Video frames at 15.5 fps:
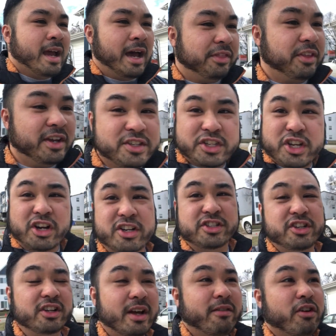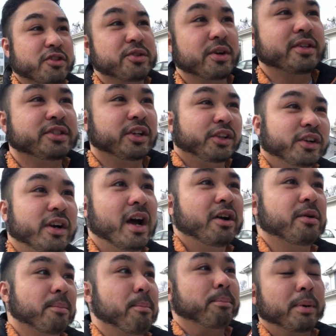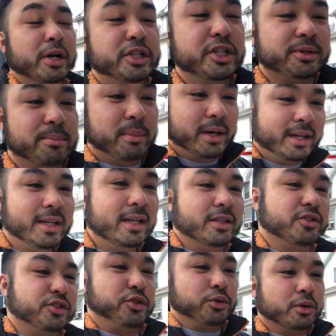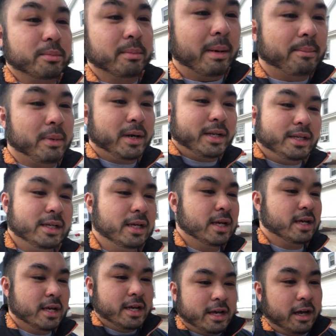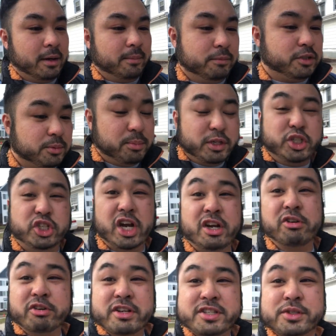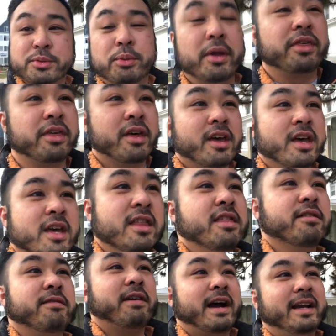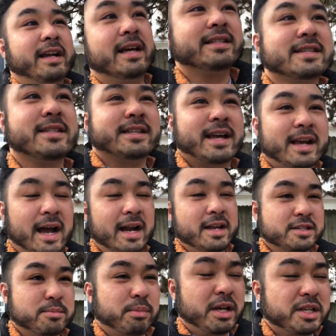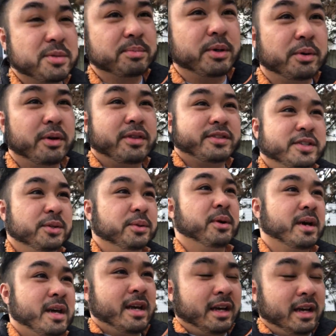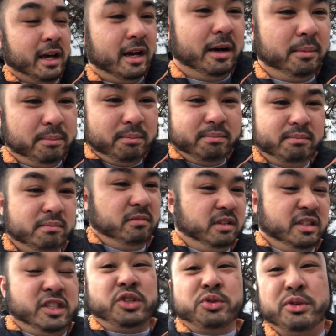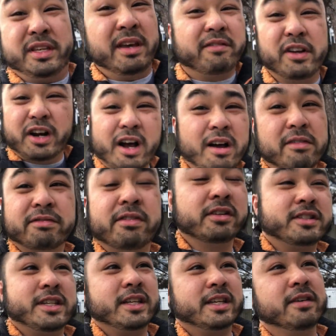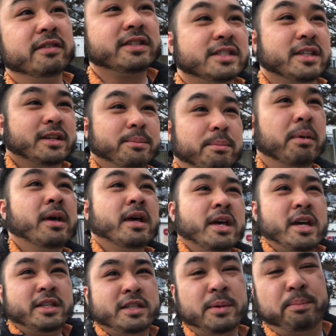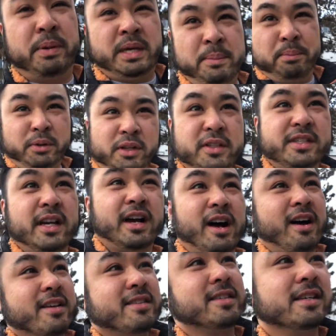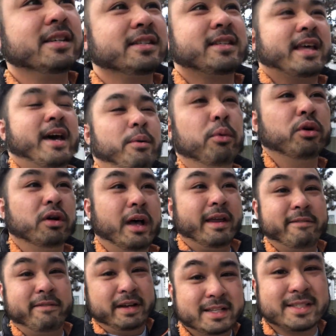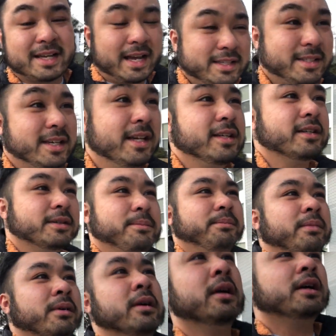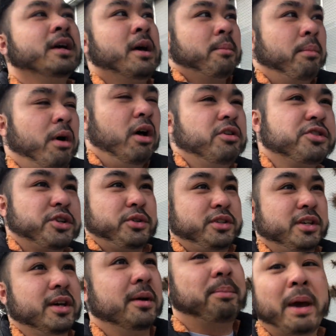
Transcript: I think as a young adult, I've also had to learn how to budget money and steward my money, to be generous with the finances that God has blessed me with, to give it off, to give it to people, to causes that will advance God's kingdom, but also to